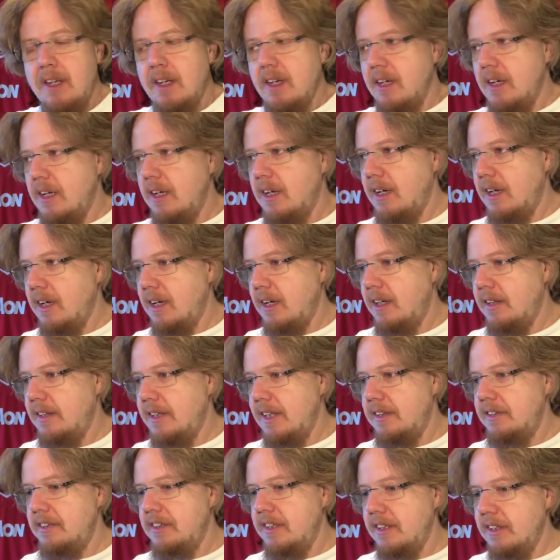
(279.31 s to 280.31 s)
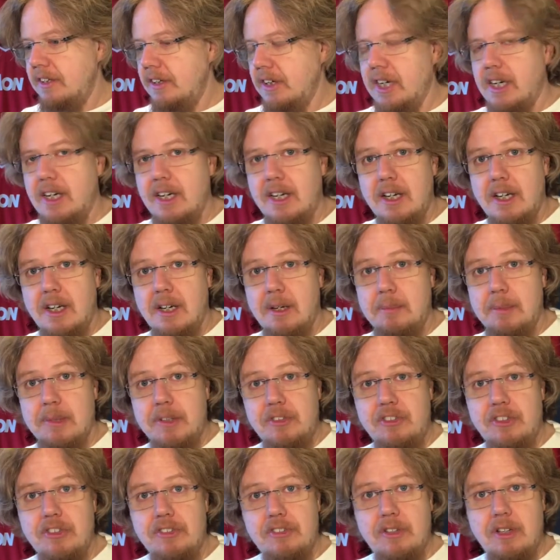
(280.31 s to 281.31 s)
Uh, that year, uh, but
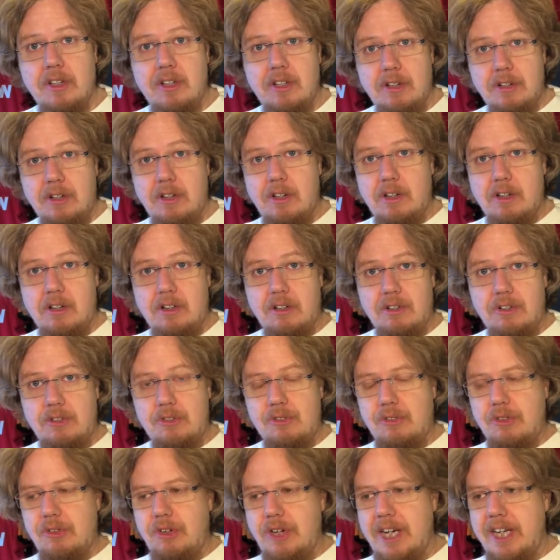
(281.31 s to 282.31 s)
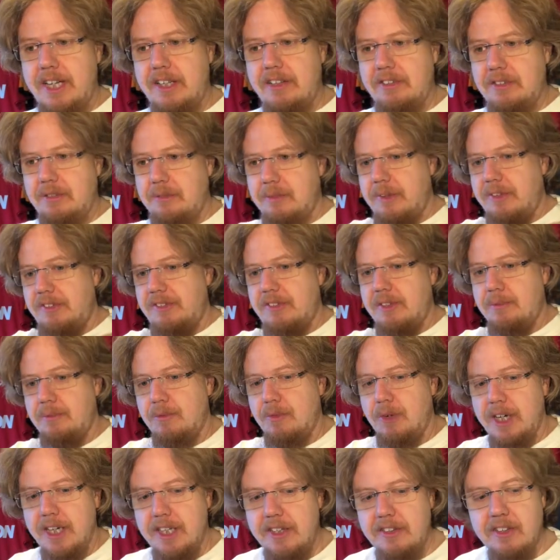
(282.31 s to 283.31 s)
just uh, red with some
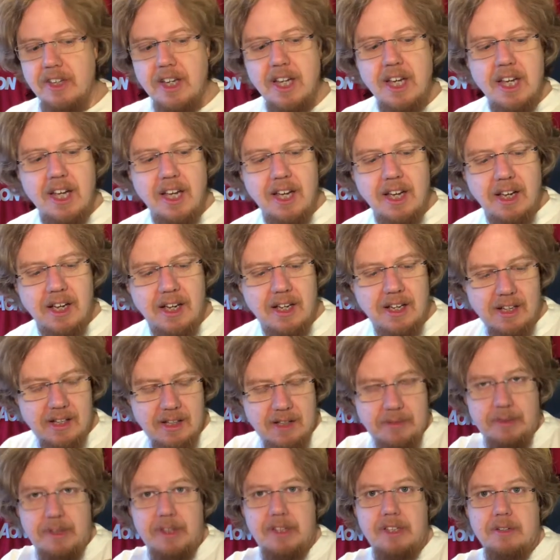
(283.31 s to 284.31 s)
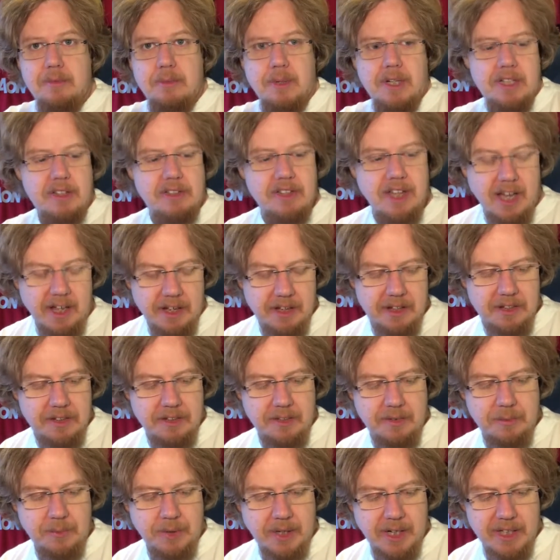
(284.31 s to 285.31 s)
white, with the white di
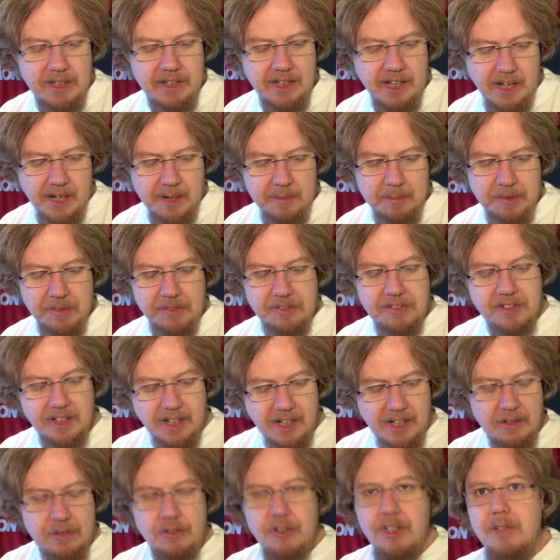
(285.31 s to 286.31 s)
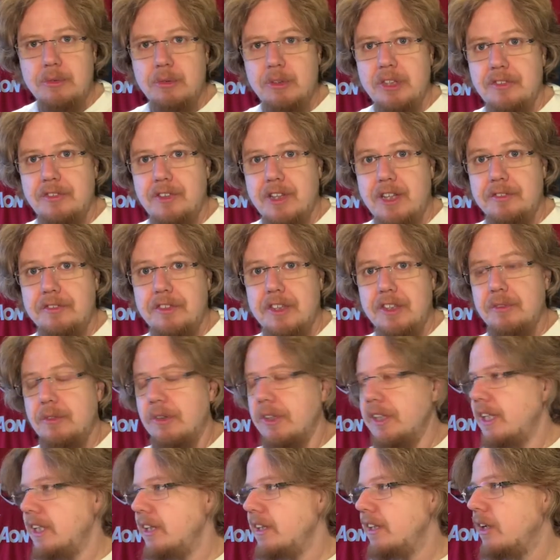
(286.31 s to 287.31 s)
white diamonds. I really would have loved that
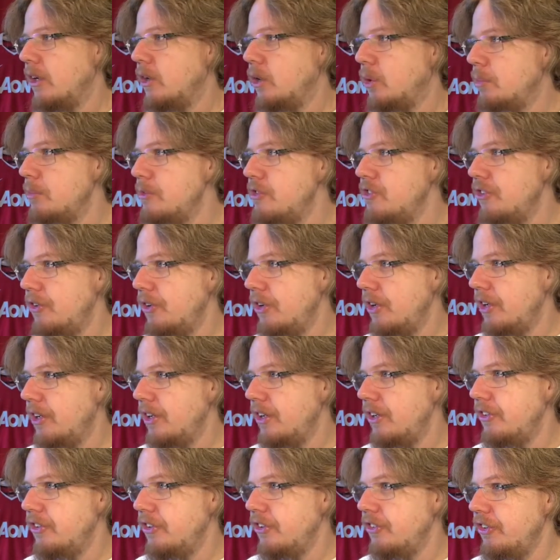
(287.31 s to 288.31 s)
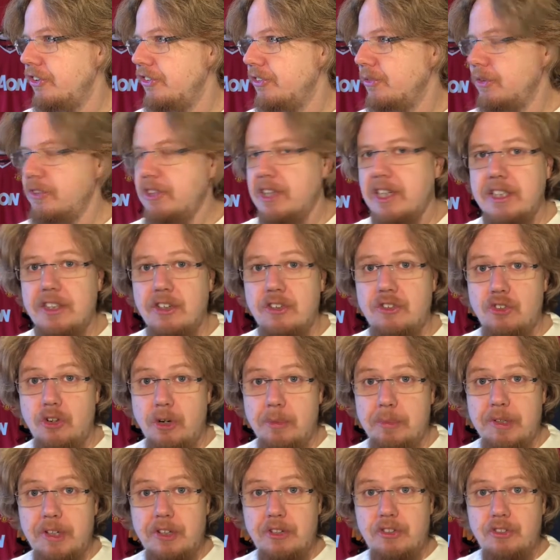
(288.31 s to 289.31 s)
one. And the home jer jersey was like a
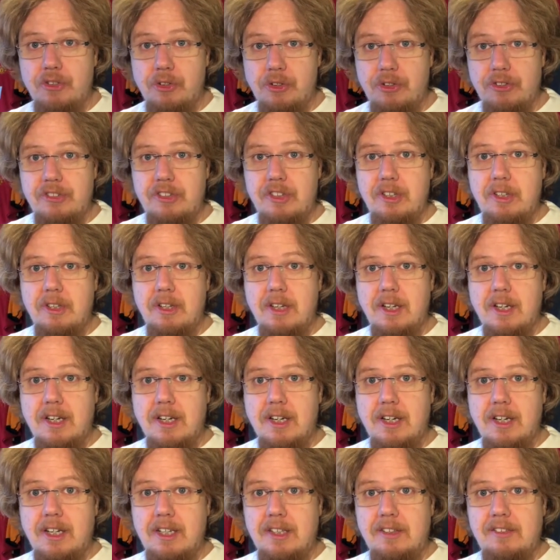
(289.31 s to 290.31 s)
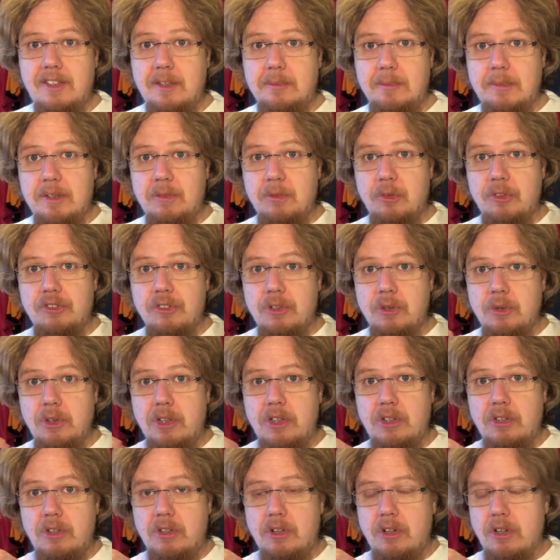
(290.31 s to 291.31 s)
Germany jersey, except it was
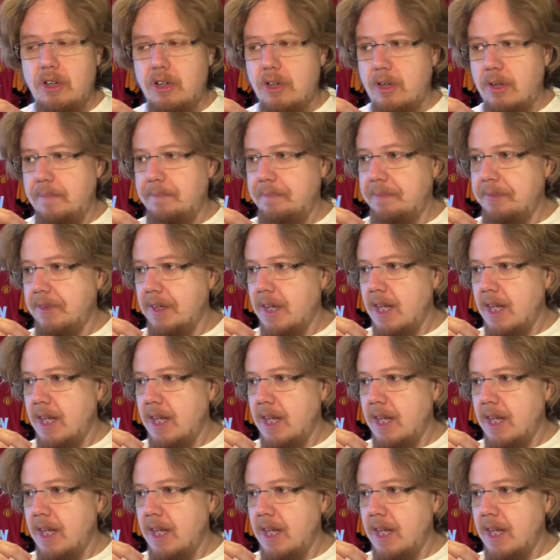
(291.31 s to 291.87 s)
only um,